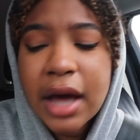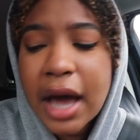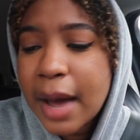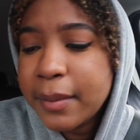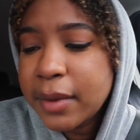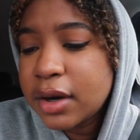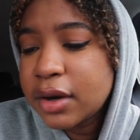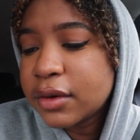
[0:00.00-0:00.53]

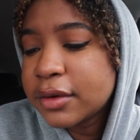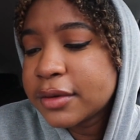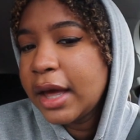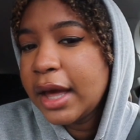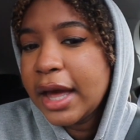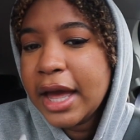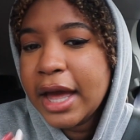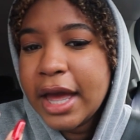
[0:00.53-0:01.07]
I'm gonna go,
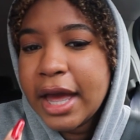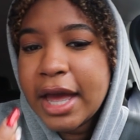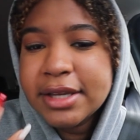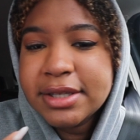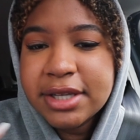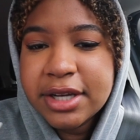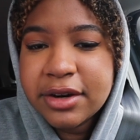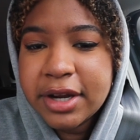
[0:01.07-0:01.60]
hey
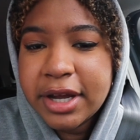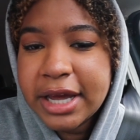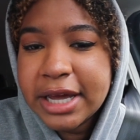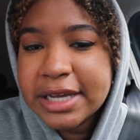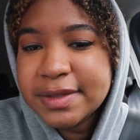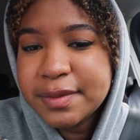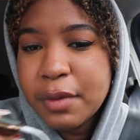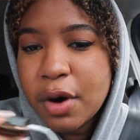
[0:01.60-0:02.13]
Siri,
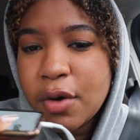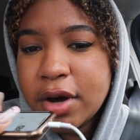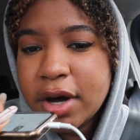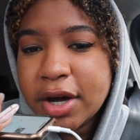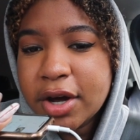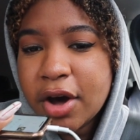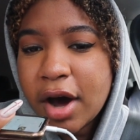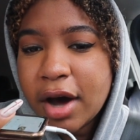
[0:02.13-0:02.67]
is
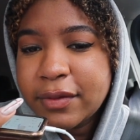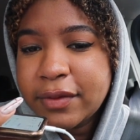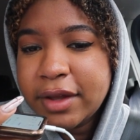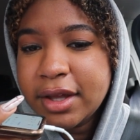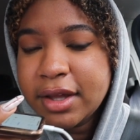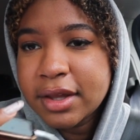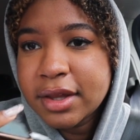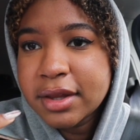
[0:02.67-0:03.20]
mocha
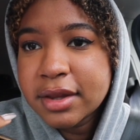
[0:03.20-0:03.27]
coffee?